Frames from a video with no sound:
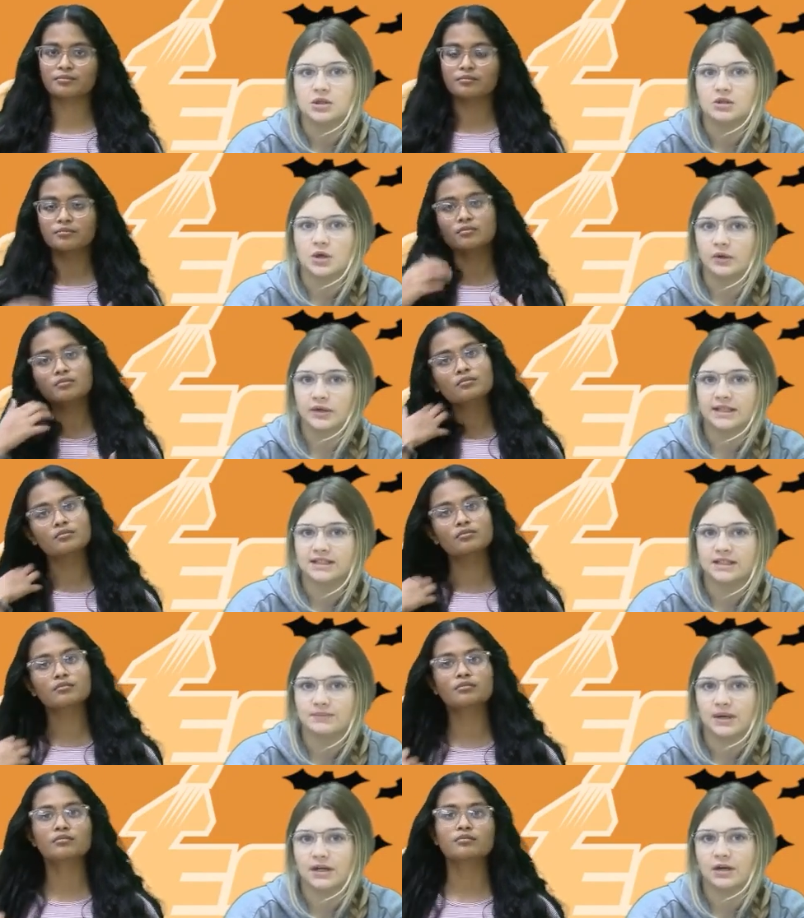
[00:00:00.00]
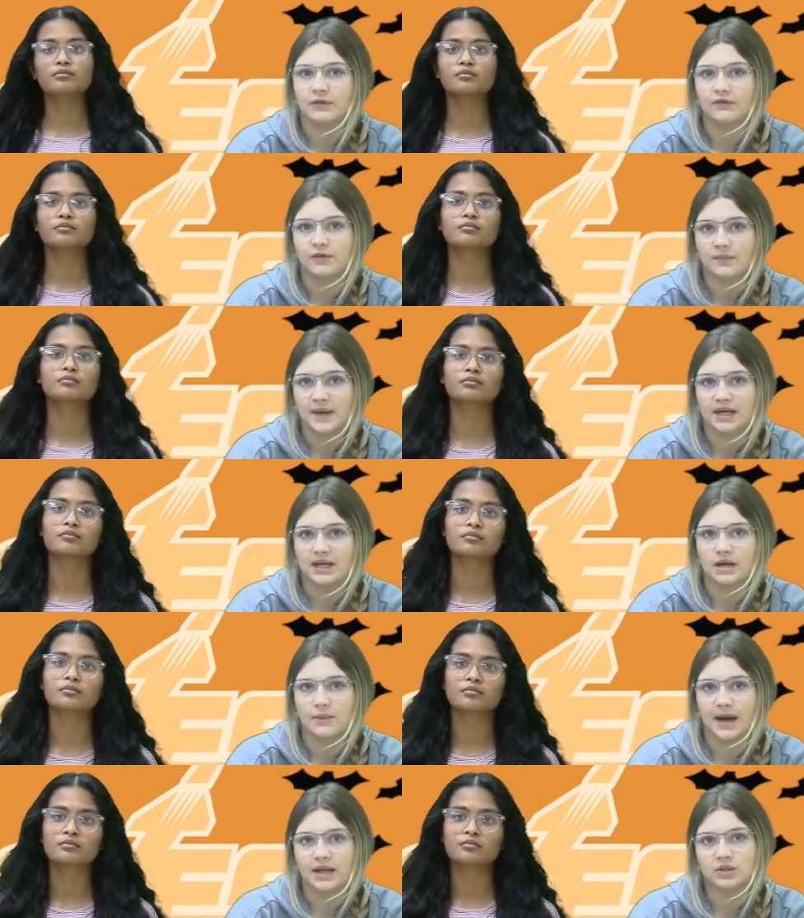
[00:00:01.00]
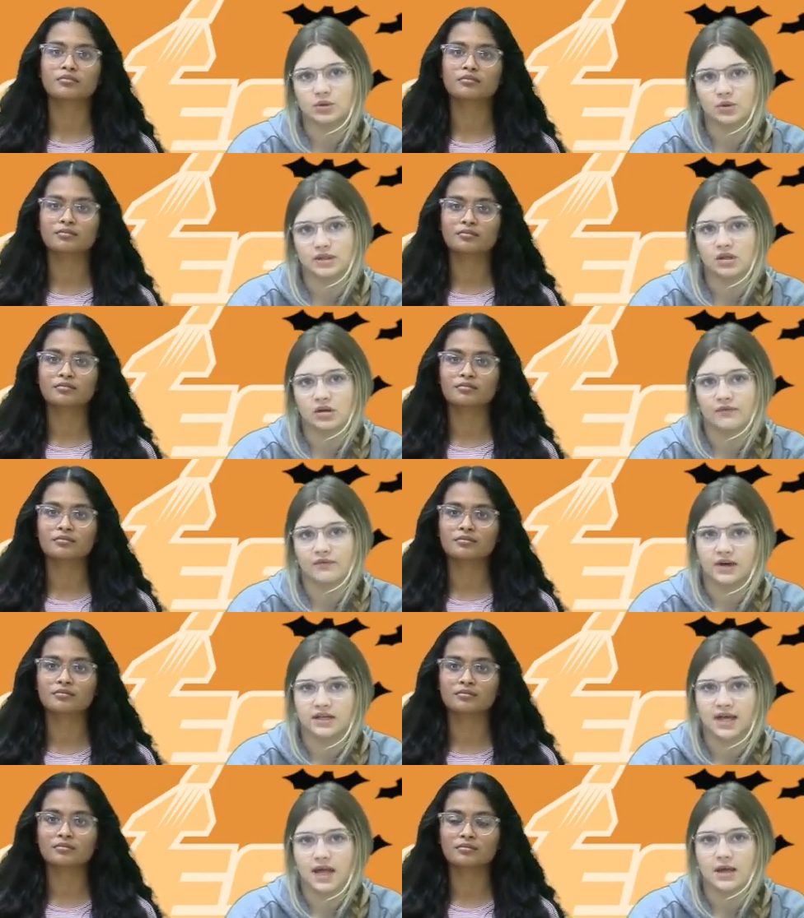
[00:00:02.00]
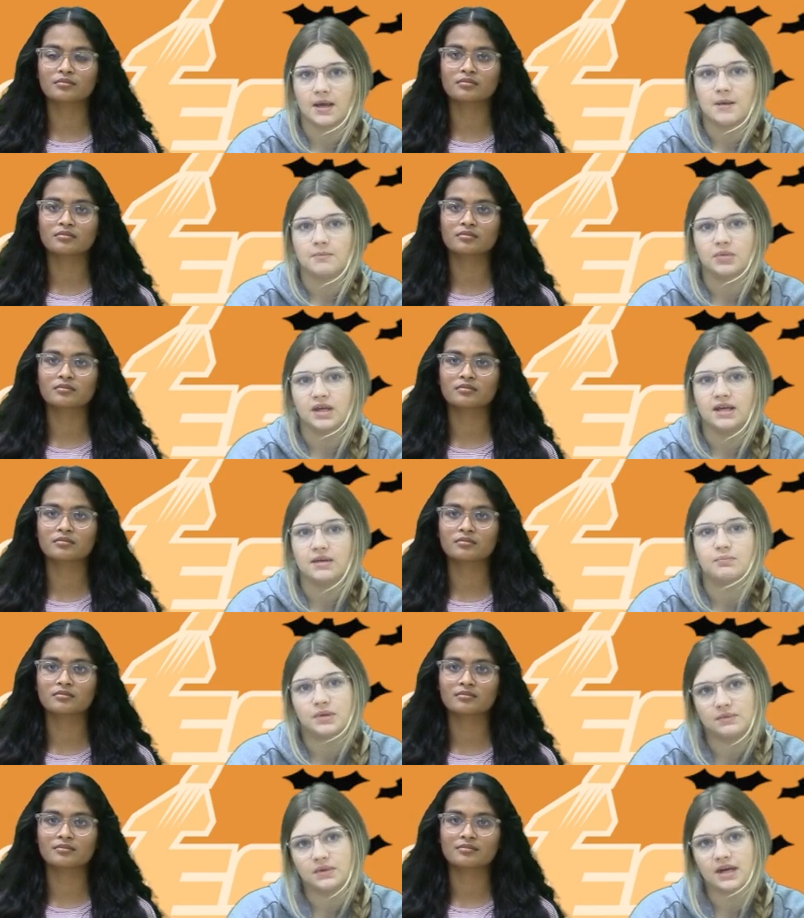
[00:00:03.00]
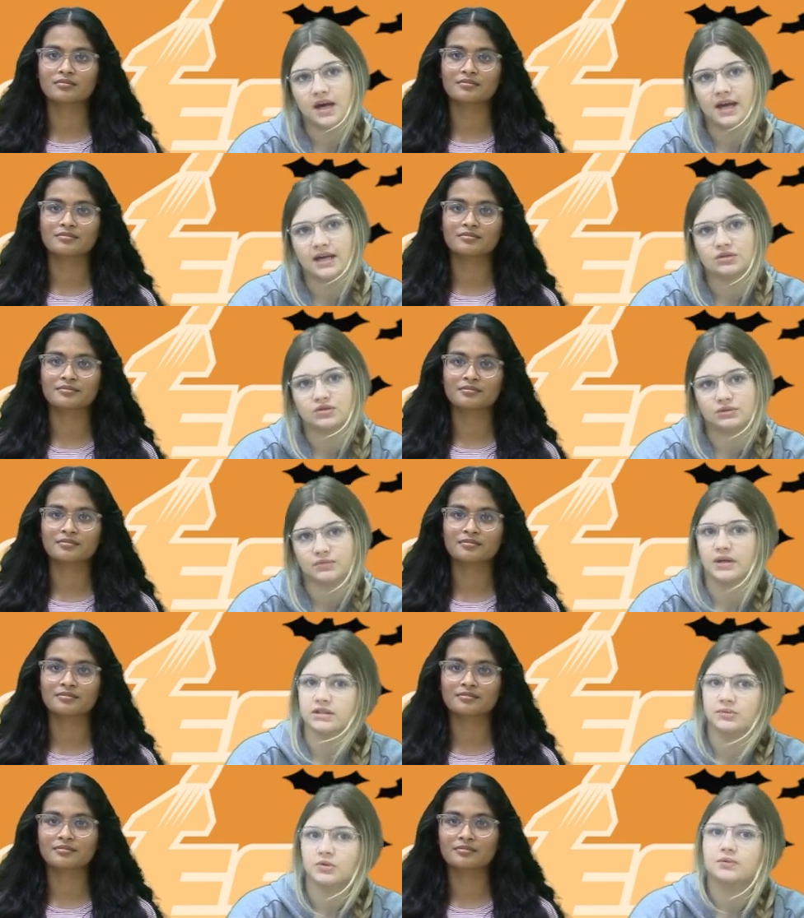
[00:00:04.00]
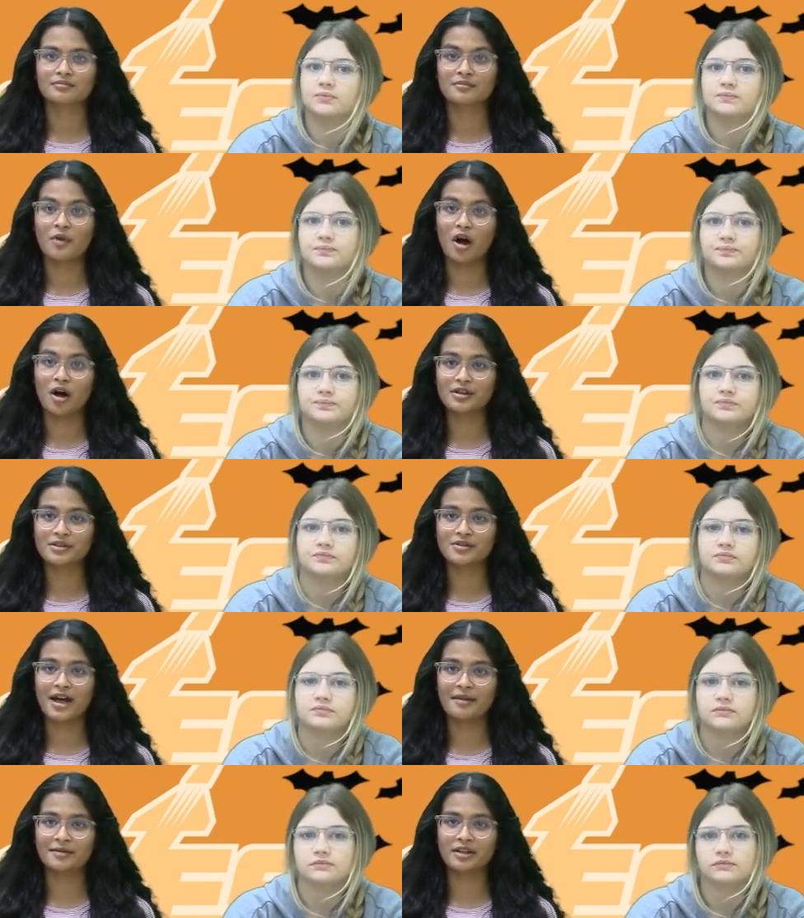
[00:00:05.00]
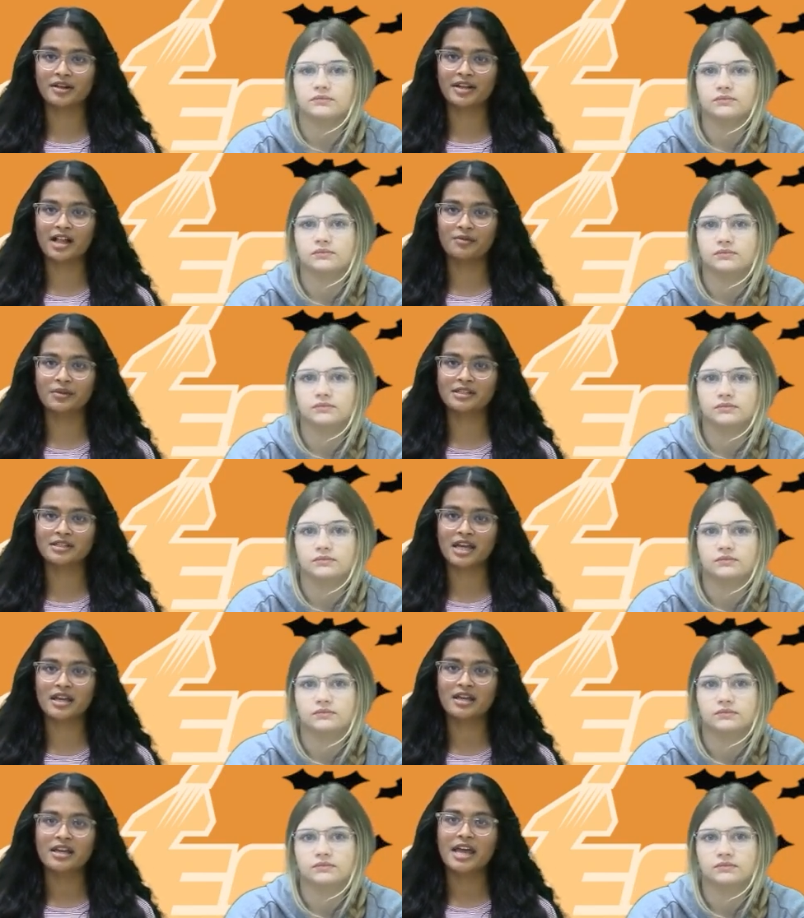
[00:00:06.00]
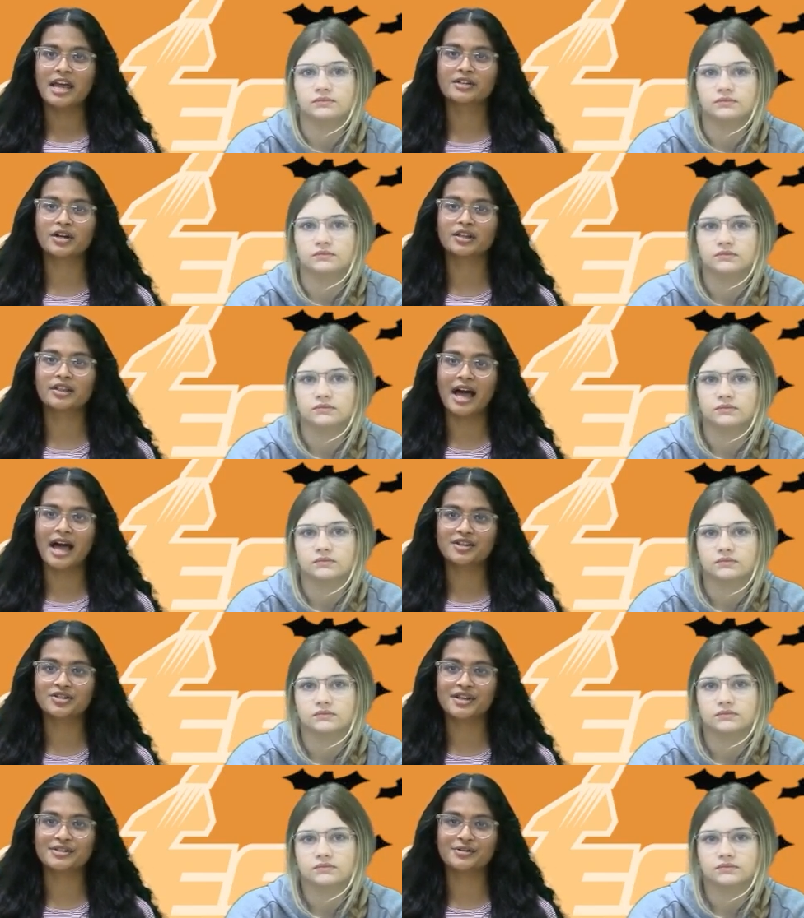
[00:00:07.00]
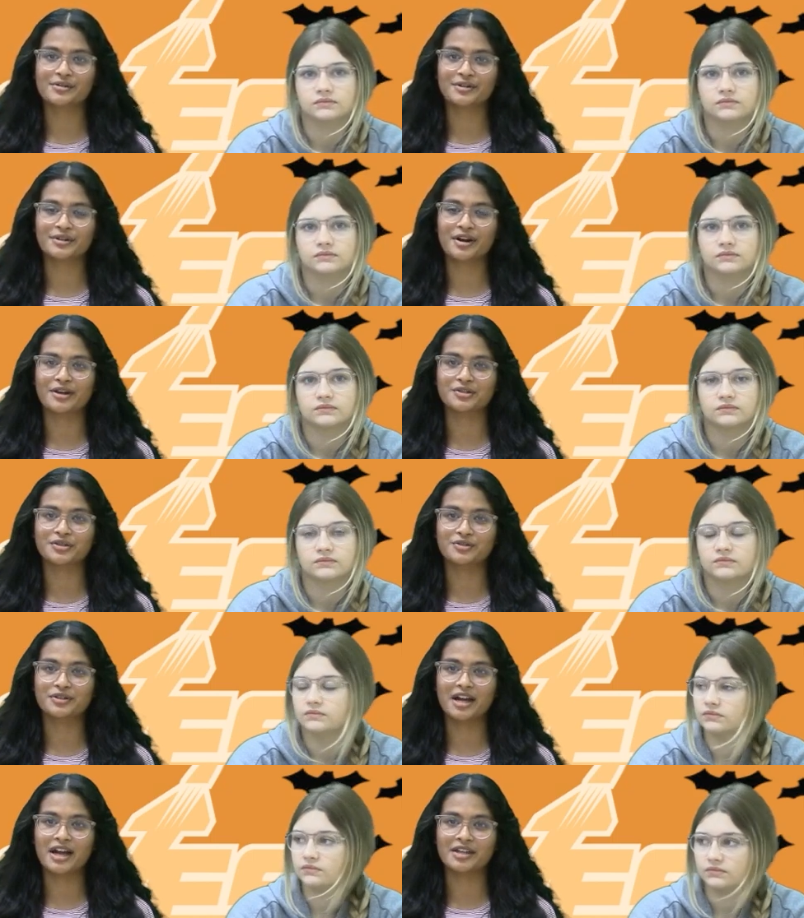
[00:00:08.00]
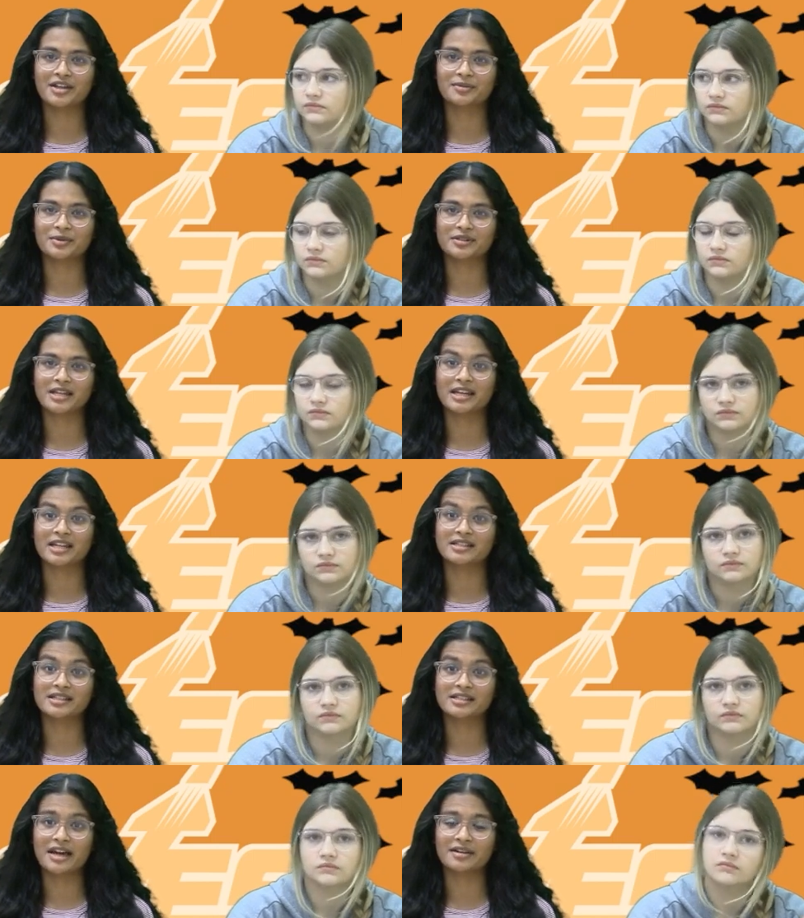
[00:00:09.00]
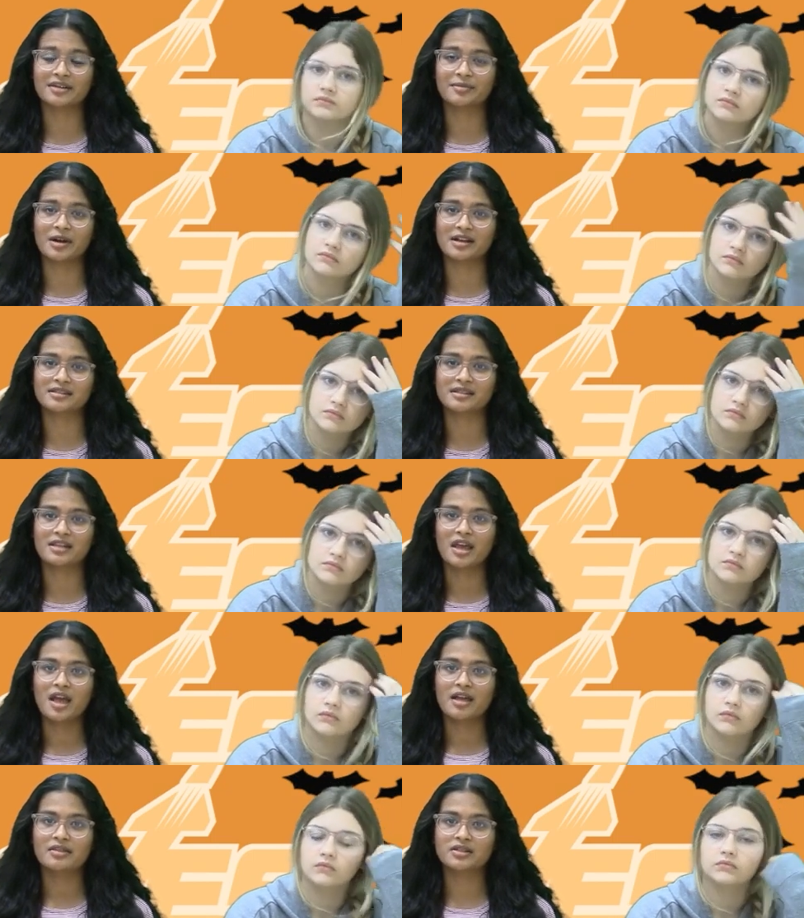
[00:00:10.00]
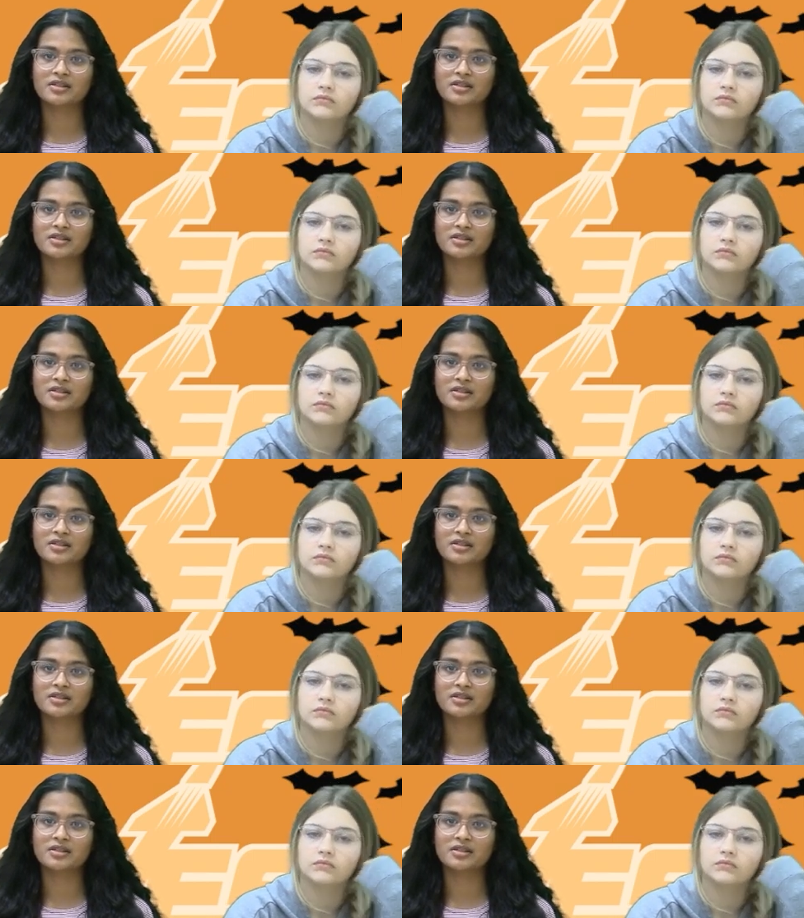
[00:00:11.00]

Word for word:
Speaker 1: Don't get suspended for making a bad choice on a fun day. Be PBIS responsible.
Speaker 2: Also happening on Halloween Day is our last chance to order our junior high yearbooks at a discounted price. The